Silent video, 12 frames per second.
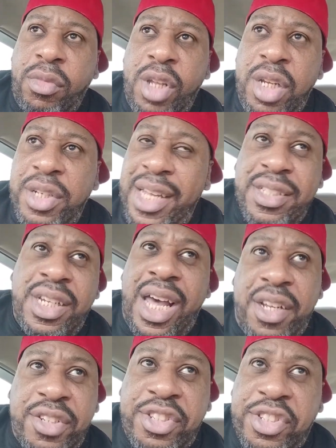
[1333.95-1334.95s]
There's not
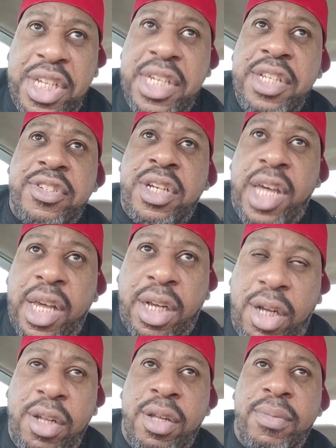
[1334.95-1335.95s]
a season that
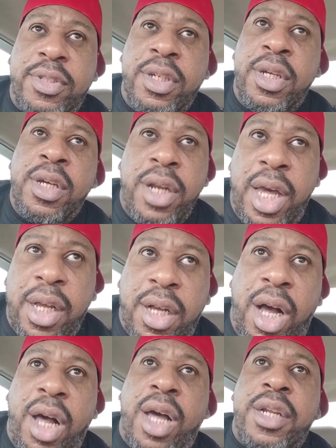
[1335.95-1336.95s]
comes that
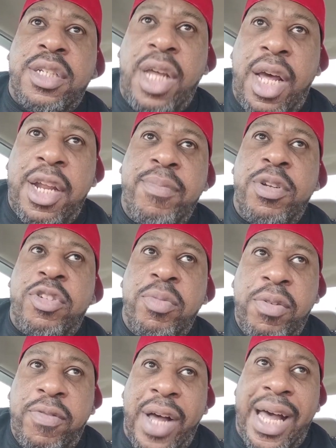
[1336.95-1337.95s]
God is not able to
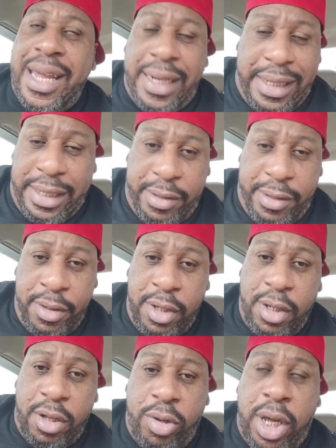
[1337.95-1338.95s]
provide in.
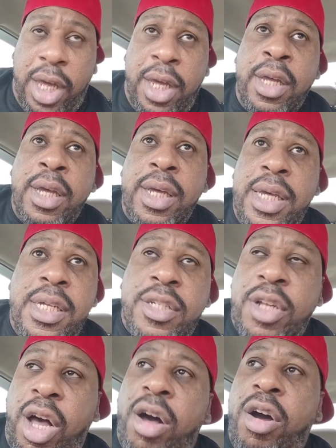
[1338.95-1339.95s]
Okay, he is
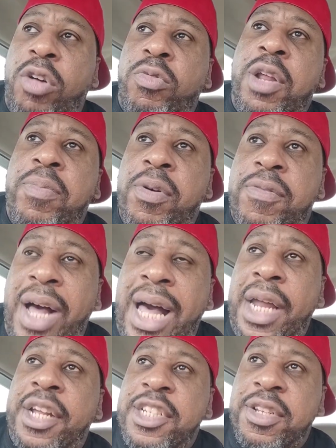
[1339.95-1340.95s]
already
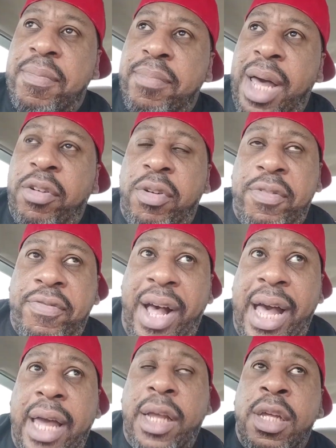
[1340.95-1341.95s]
provided. As a matter of
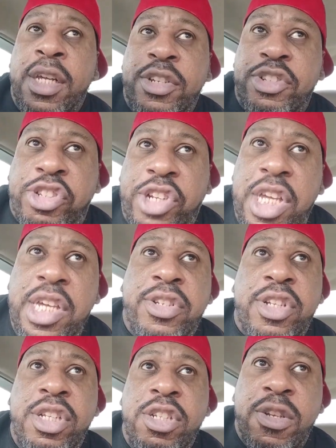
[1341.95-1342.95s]
fact,
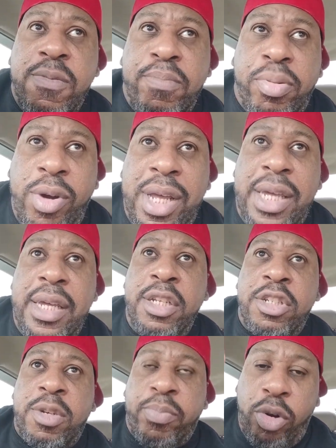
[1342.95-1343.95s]
seasons
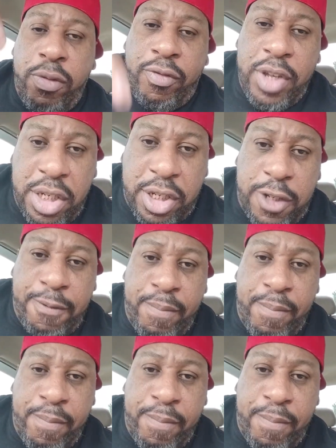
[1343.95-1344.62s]
brings provision.